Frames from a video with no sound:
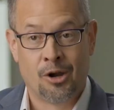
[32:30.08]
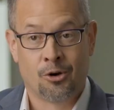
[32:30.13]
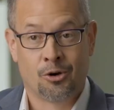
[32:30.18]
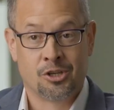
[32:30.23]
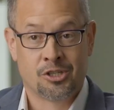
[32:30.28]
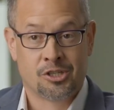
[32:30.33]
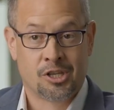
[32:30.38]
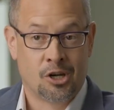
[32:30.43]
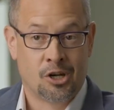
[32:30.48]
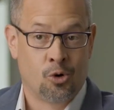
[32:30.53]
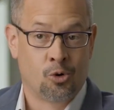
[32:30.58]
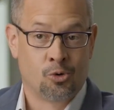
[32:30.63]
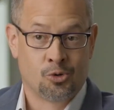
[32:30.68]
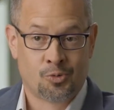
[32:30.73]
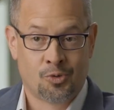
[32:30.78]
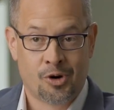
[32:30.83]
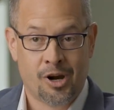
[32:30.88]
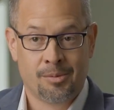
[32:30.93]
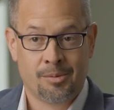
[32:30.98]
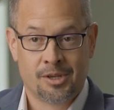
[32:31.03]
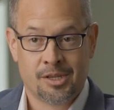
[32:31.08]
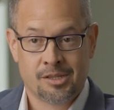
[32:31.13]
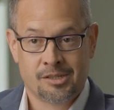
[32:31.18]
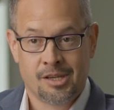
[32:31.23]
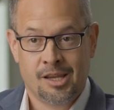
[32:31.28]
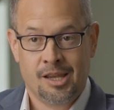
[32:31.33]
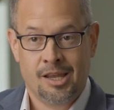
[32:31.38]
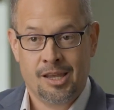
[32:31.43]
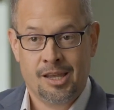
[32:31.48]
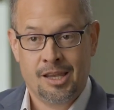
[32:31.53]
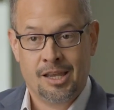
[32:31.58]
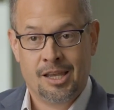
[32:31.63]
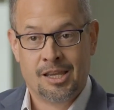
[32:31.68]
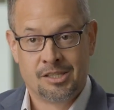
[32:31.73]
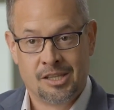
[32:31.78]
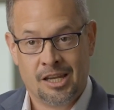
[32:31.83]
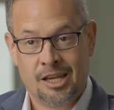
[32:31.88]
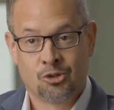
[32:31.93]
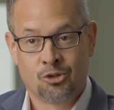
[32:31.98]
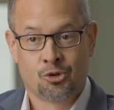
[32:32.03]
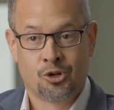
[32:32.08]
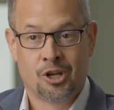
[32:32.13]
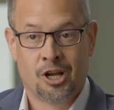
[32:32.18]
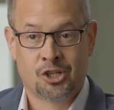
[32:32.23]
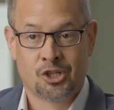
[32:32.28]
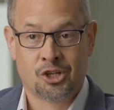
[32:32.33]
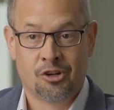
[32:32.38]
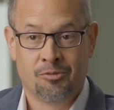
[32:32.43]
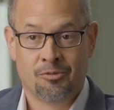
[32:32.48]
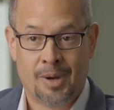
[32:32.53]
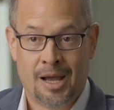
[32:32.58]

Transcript: areas that holds promise is the introduction of